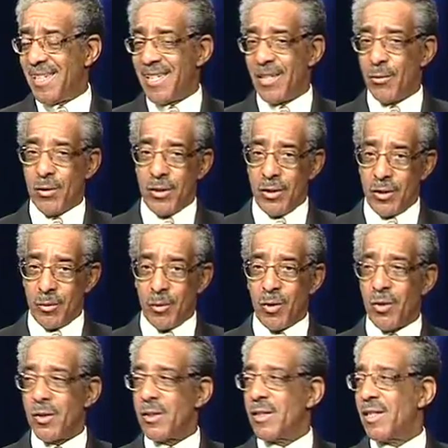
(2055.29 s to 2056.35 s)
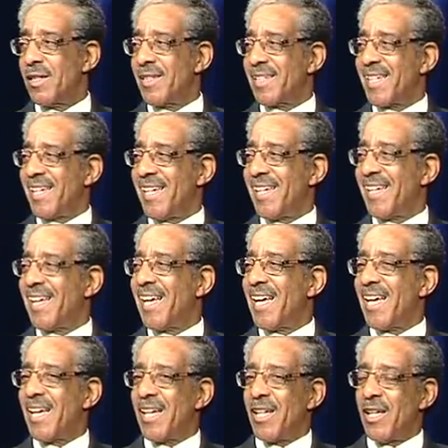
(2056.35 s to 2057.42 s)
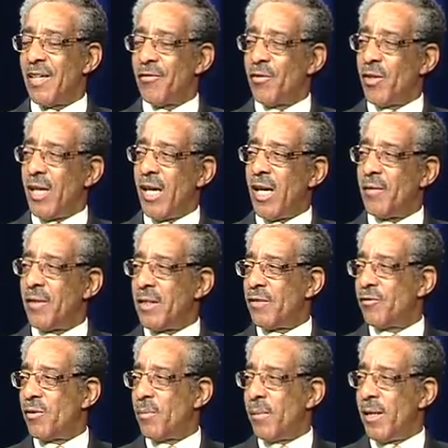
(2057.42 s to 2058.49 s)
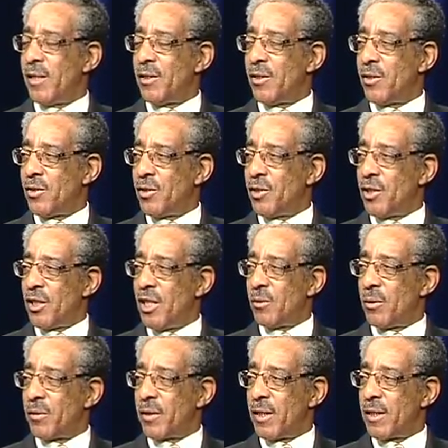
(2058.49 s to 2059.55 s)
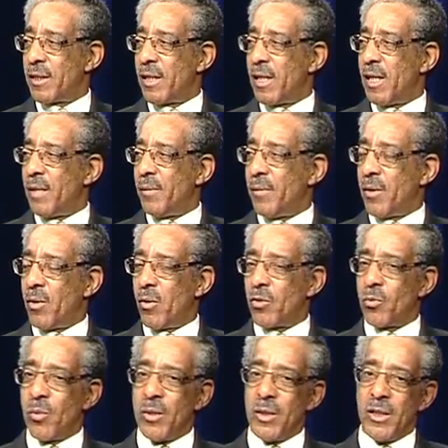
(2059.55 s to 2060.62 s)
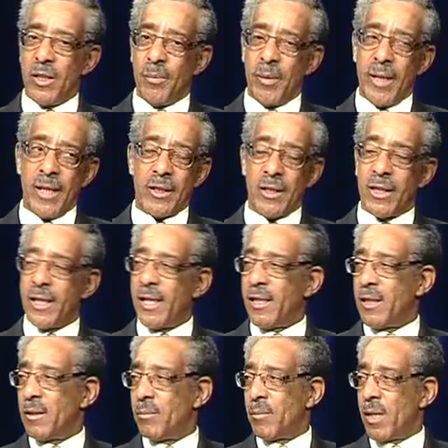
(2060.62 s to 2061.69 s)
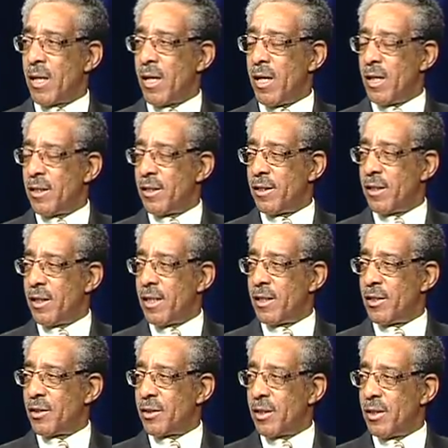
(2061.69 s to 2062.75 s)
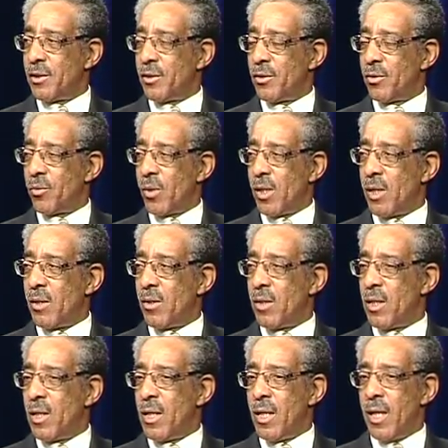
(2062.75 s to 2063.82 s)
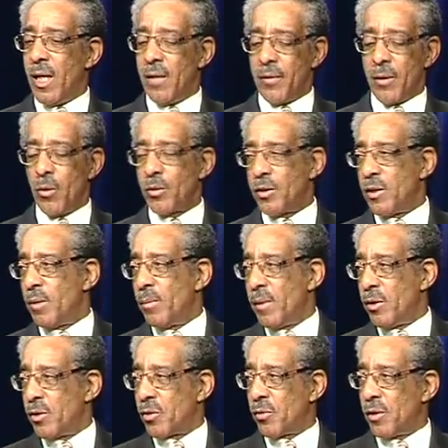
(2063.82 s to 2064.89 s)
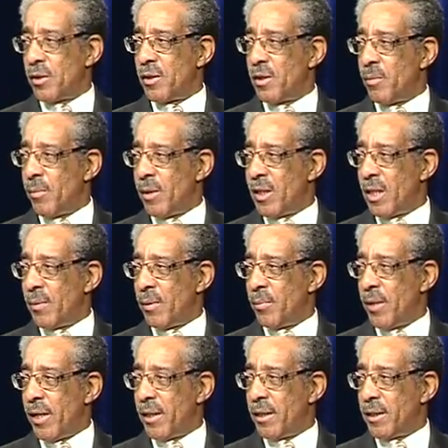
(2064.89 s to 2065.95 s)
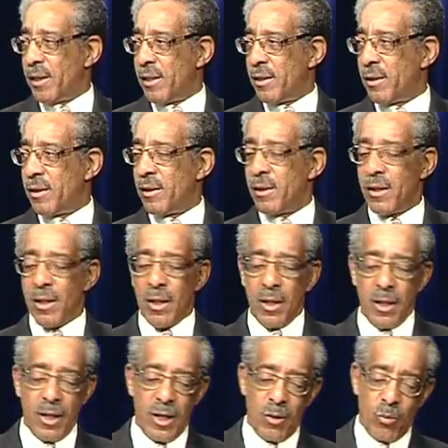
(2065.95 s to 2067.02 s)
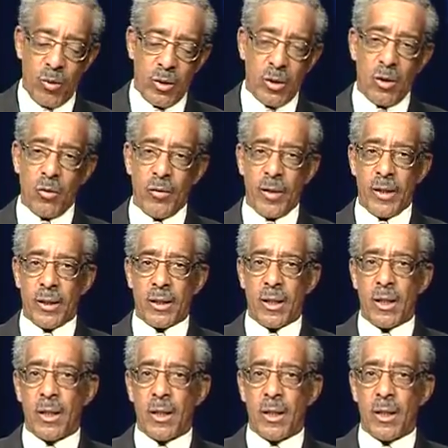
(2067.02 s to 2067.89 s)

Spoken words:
which is small, okay? If you have that information, could you share with us? Because we need to be educating my colleagues in the legislature as well, and those in the administration that may not be paying attention. And we know that,